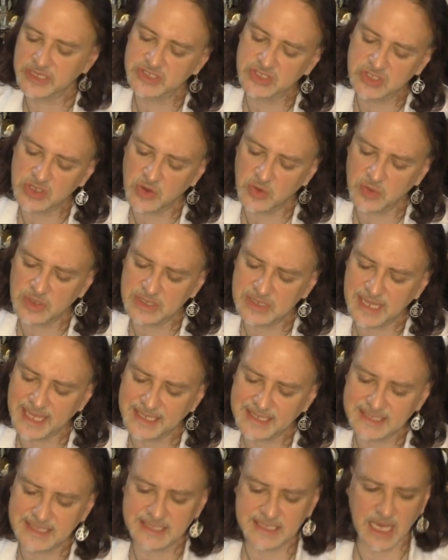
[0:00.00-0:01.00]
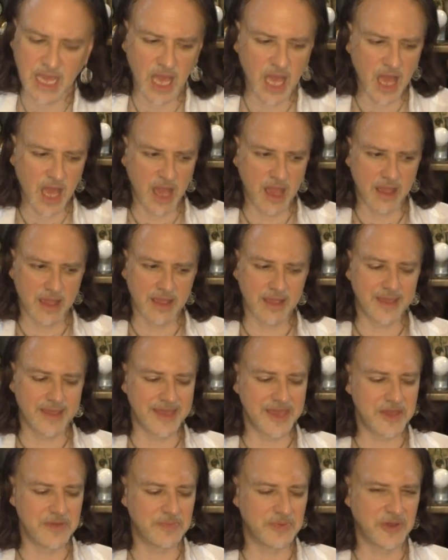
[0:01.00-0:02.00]
So let's
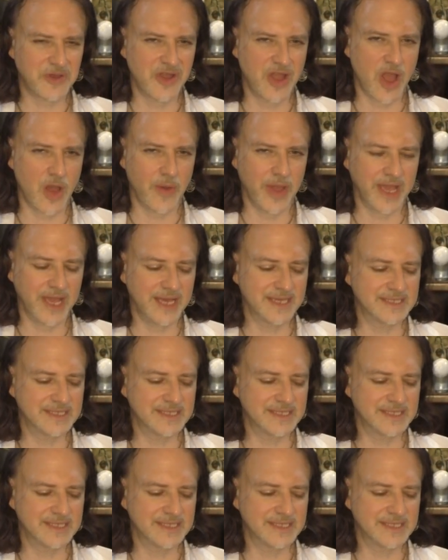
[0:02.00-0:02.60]
keep going,